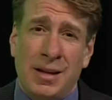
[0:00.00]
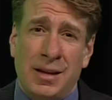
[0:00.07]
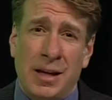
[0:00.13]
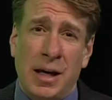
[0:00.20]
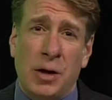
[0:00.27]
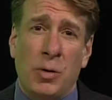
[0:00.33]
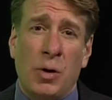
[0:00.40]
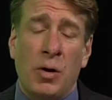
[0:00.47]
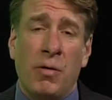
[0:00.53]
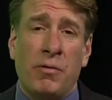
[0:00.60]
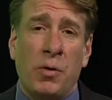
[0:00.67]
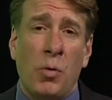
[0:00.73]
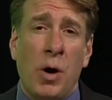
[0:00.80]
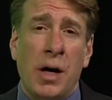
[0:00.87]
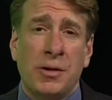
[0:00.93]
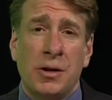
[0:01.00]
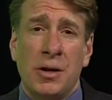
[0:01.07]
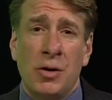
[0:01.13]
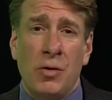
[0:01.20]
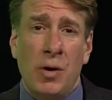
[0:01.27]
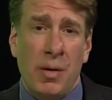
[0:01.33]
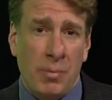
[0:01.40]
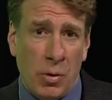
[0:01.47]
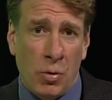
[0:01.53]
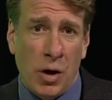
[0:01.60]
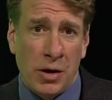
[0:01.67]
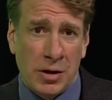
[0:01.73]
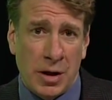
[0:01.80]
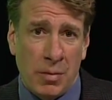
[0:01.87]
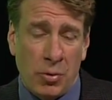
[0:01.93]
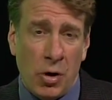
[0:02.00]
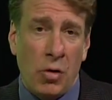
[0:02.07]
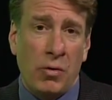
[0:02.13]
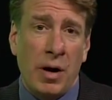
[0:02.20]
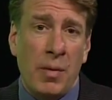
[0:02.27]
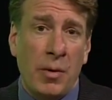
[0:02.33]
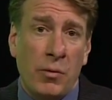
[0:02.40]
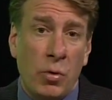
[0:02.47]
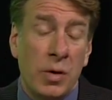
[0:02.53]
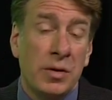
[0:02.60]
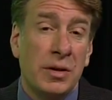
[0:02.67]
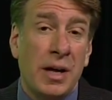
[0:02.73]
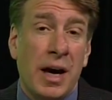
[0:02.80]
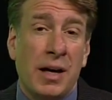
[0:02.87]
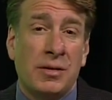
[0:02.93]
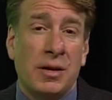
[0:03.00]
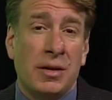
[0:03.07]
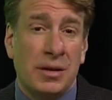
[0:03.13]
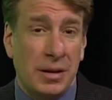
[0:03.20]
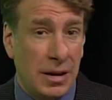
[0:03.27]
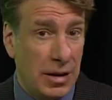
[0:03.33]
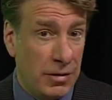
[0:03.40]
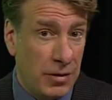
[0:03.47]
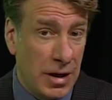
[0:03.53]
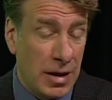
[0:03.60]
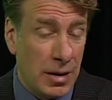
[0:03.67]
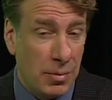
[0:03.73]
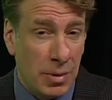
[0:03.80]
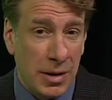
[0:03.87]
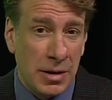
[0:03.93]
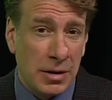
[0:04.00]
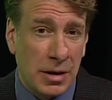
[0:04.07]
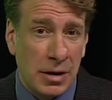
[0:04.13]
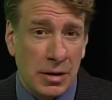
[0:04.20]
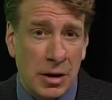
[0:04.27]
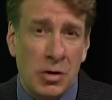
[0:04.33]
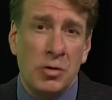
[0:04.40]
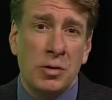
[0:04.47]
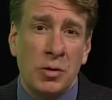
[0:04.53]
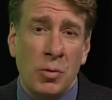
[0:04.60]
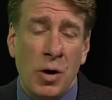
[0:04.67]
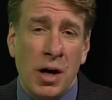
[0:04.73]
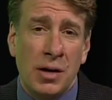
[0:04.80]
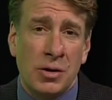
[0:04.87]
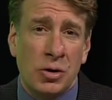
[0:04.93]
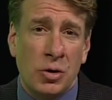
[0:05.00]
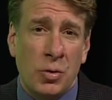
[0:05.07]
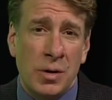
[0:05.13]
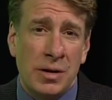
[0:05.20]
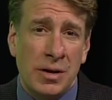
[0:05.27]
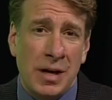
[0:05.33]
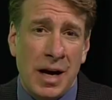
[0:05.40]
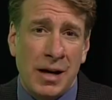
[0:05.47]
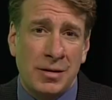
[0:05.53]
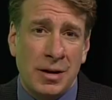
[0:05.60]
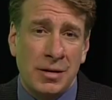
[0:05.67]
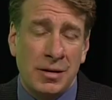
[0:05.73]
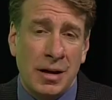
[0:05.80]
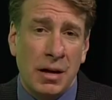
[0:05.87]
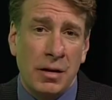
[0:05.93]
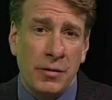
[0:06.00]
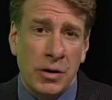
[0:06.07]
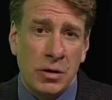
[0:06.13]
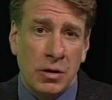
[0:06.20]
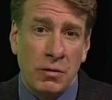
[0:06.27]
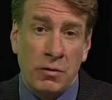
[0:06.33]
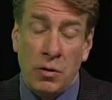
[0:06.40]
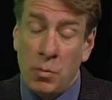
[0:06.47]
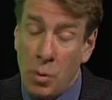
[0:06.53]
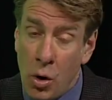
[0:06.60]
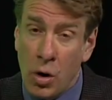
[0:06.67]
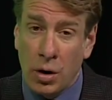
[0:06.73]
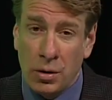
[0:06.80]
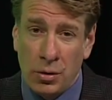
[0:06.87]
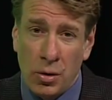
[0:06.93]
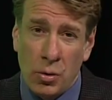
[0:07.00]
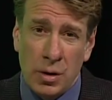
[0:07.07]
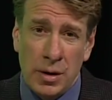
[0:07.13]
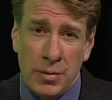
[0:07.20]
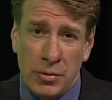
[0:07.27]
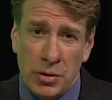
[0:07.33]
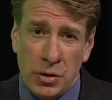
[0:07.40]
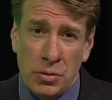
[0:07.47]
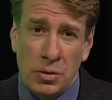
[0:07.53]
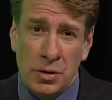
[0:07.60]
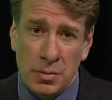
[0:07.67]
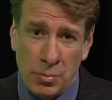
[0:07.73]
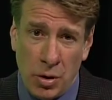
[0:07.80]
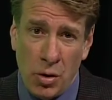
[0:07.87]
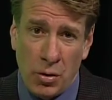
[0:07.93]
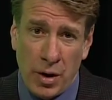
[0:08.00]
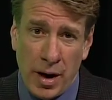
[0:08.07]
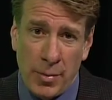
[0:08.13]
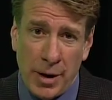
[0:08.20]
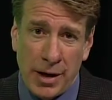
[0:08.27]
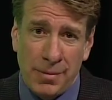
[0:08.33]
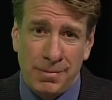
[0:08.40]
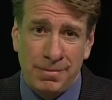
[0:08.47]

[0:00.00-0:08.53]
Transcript: Thank you at home for watching. You have been watching a program of Quincy Access TV. Please continue to watch Quincy Access Television for more locally produced programming.